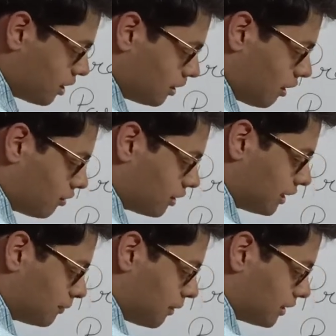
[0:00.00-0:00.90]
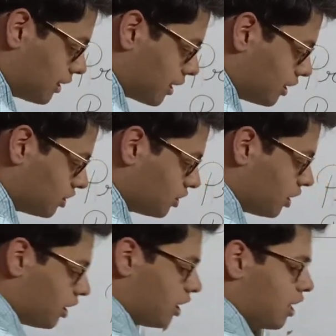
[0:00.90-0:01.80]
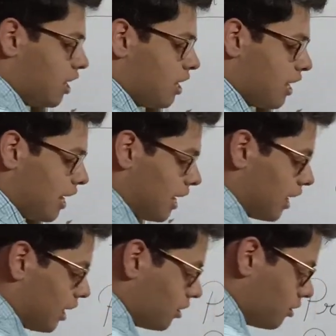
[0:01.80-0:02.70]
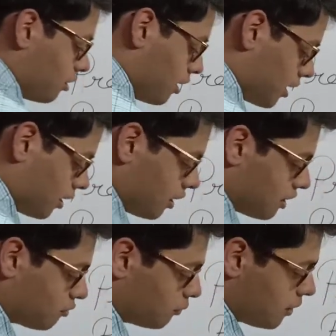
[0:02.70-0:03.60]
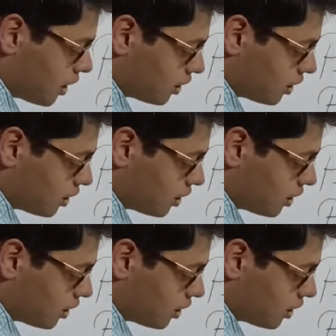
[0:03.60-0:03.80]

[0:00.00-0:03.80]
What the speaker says: Now this is present conditional and here it would be